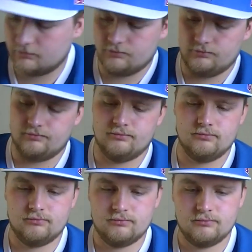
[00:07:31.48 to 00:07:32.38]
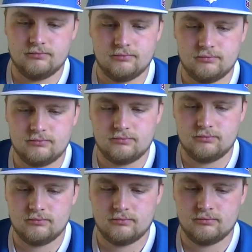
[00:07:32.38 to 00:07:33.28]

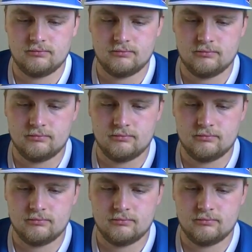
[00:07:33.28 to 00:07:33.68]
No words are spoken by the person on screen.